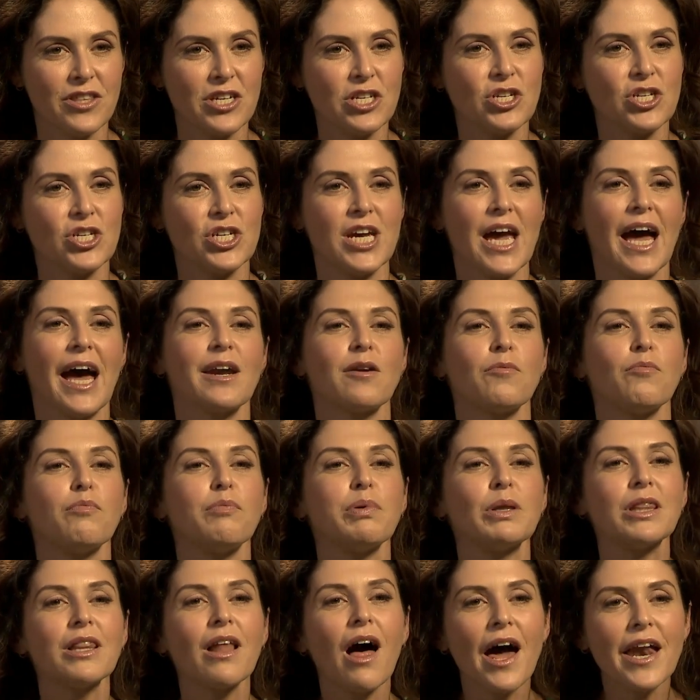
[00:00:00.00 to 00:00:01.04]
that she had a
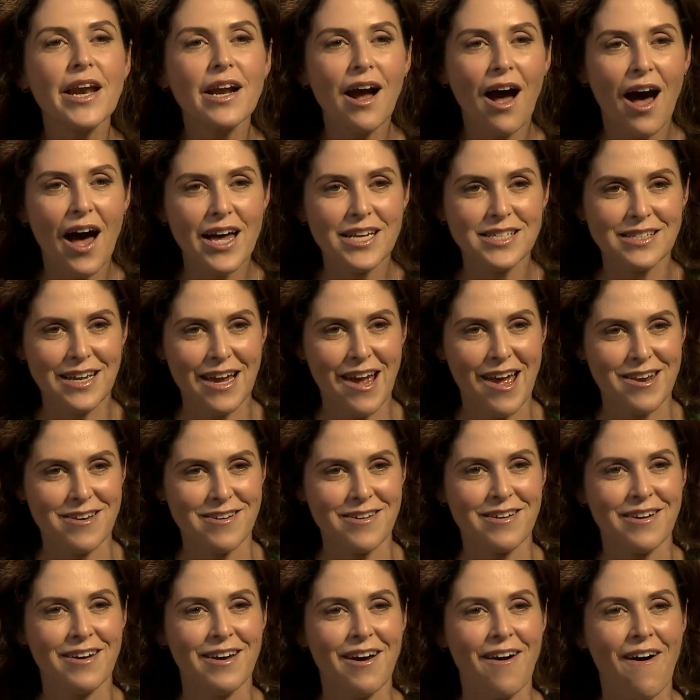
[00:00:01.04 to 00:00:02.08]
blood
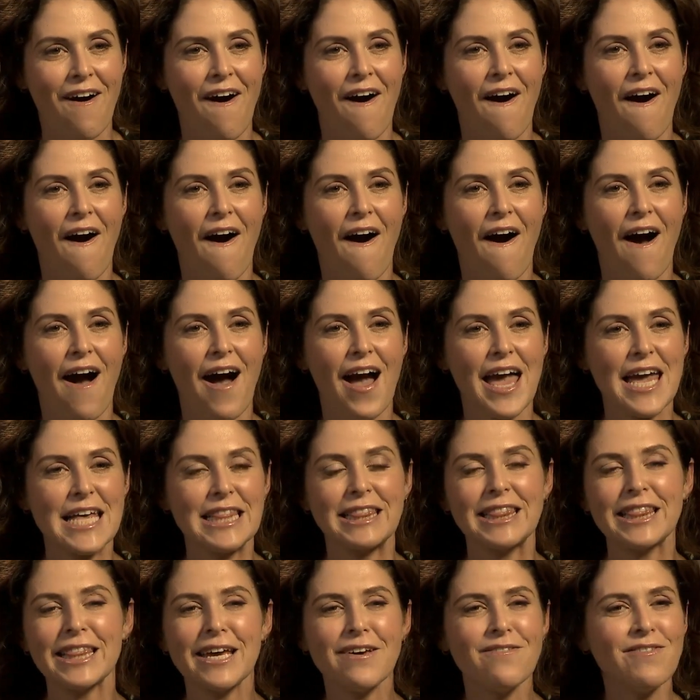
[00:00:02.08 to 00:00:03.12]
cousin
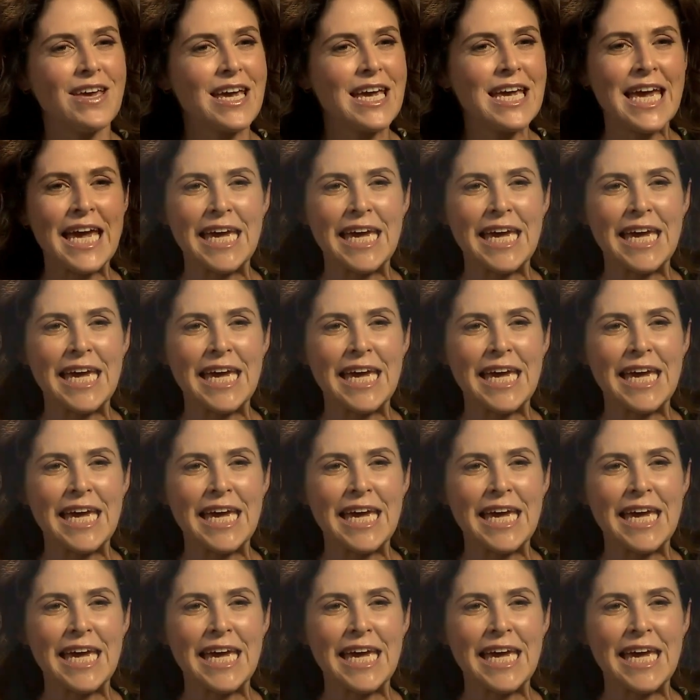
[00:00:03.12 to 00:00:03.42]
living